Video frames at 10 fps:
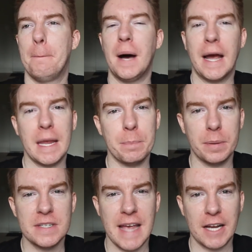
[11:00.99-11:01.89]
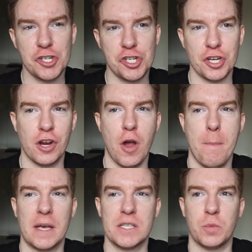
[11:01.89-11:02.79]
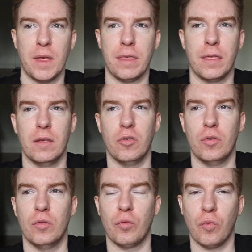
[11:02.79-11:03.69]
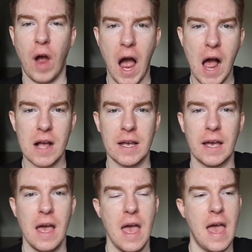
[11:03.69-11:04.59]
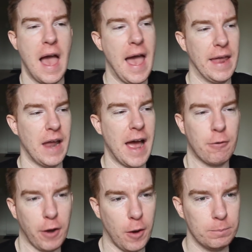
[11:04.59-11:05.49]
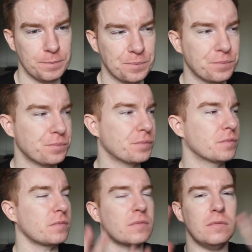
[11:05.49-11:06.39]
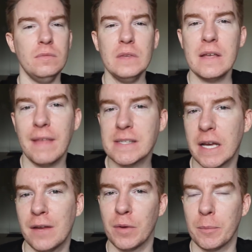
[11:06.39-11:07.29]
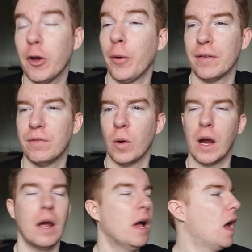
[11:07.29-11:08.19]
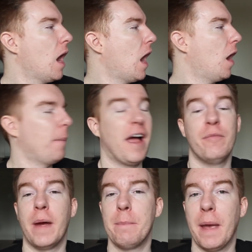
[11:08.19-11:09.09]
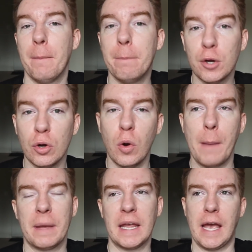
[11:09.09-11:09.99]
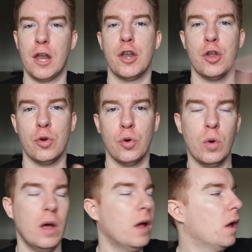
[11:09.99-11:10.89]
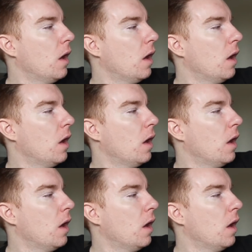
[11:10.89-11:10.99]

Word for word: pipe texture mixed with rock, and I don't know. That's kind of what I'm going for. Um, I have my bamboo. I'm gonna get a new,